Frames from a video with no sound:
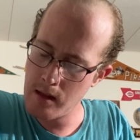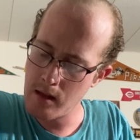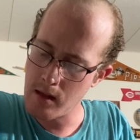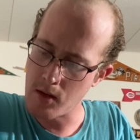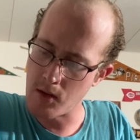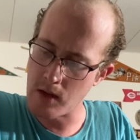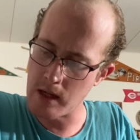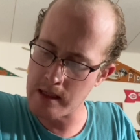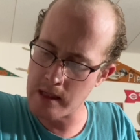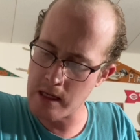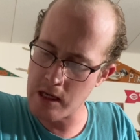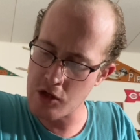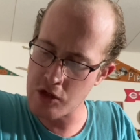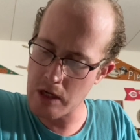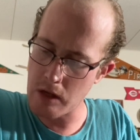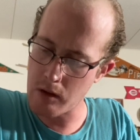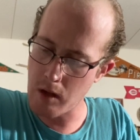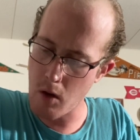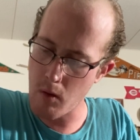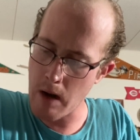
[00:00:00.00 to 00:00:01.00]
Then he shall
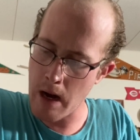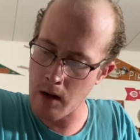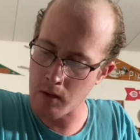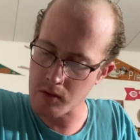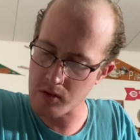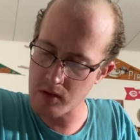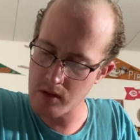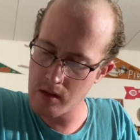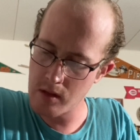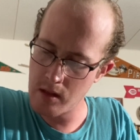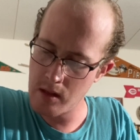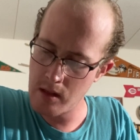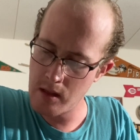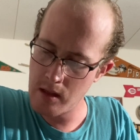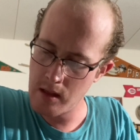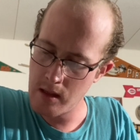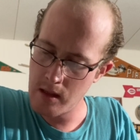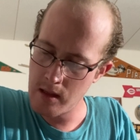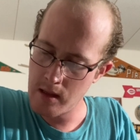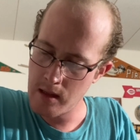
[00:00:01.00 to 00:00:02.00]
go out,
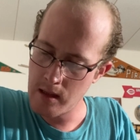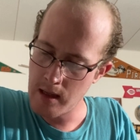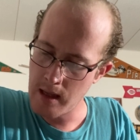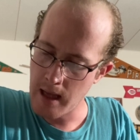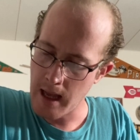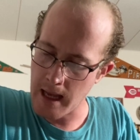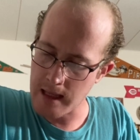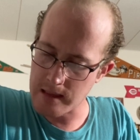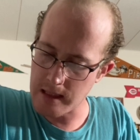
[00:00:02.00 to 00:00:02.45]
and